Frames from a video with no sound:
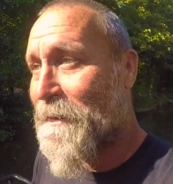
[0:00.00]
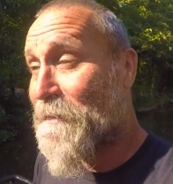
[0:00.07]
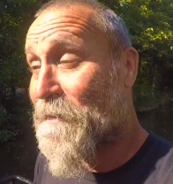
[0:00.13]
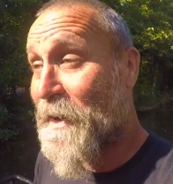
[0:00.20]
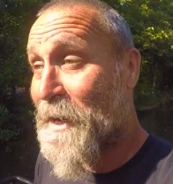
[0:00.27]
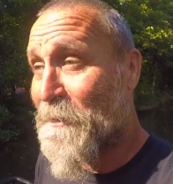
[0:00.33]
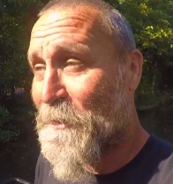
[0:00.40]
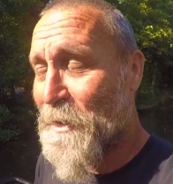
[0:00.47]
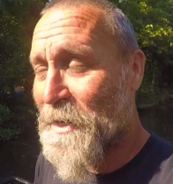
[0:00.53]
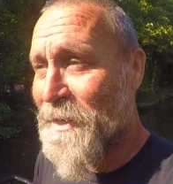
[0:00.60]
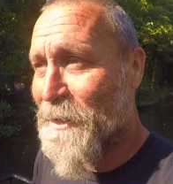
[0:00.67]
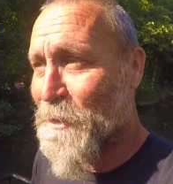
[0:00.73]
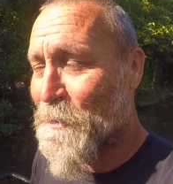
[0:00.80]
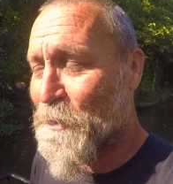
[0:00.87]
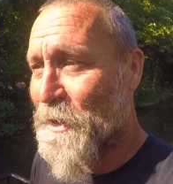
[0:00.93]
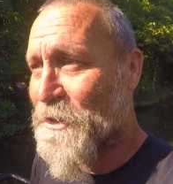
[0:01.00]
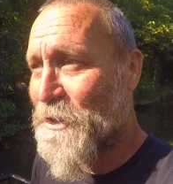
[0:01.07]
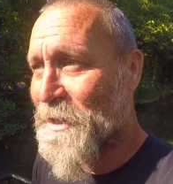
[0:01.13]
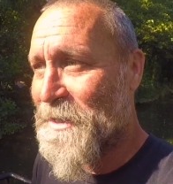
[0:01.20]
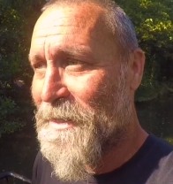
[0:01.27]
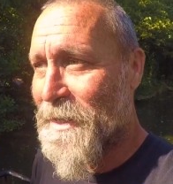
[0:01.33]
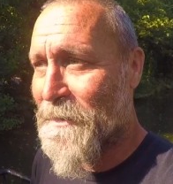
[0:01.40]
favourite little
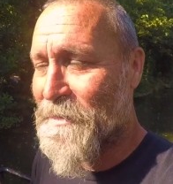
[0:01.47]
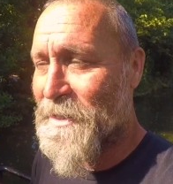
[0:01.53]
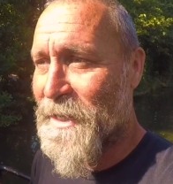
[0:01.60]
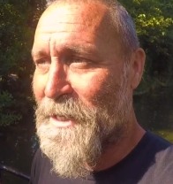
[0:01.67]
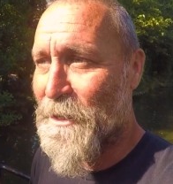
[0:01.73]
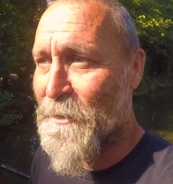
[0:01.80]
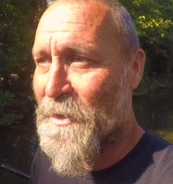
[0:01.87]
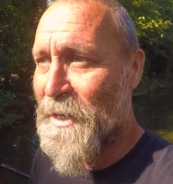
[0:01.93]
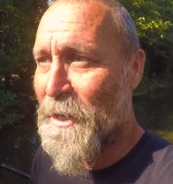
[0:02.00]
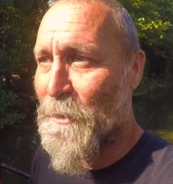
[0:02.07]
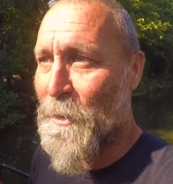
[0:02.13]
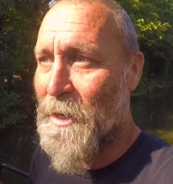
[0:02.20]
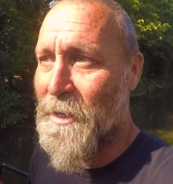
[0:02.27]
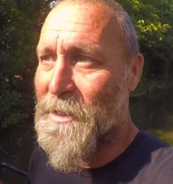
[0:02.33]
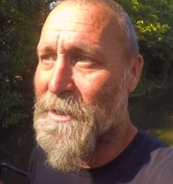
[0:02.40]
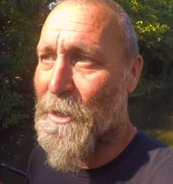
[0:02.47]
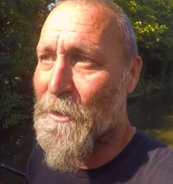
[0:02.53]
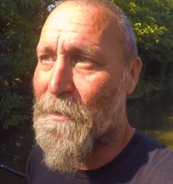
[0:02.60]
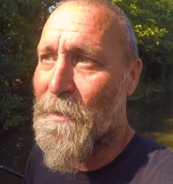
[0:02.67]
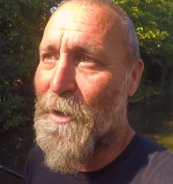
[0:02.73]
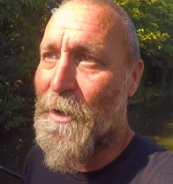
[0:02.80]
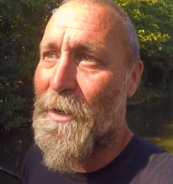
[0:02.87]
bridges that I've seen on the network so
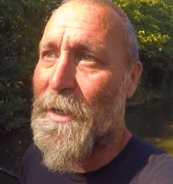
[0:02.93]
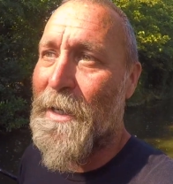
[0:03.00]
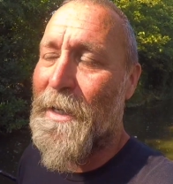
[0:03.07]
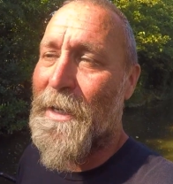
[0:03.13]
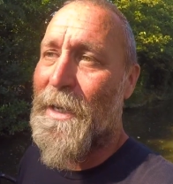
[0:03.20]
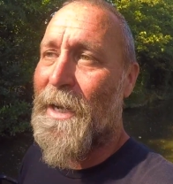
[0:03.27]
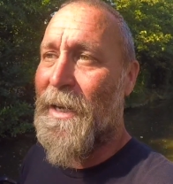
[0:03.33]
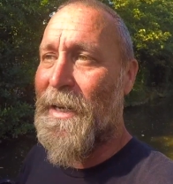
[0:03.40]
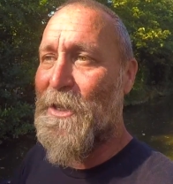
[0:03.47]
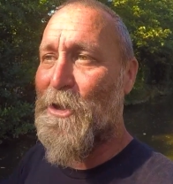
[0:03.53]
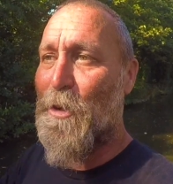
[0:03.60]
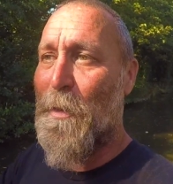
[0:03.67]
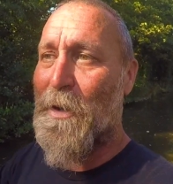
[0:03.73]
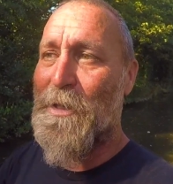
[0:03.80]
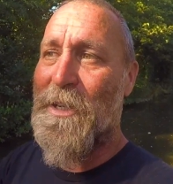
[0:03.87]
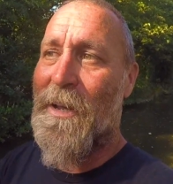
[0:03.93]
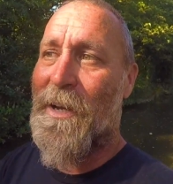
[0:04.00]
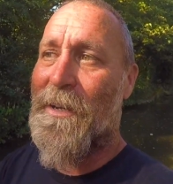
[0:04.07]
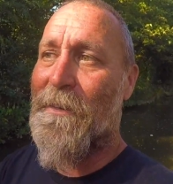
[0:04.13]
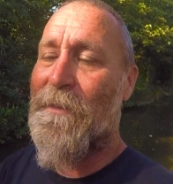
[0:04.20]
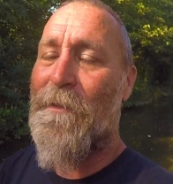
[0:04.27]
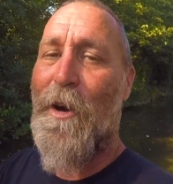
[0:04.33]
far, and it's almost like
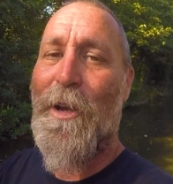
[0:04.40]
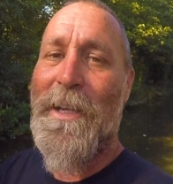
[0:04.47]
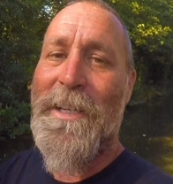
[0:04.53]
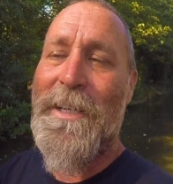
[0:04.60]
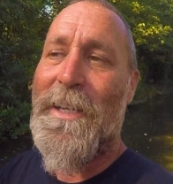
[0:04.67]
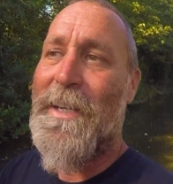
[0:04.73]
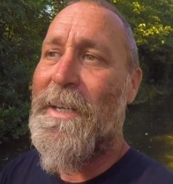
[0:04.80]
a folly.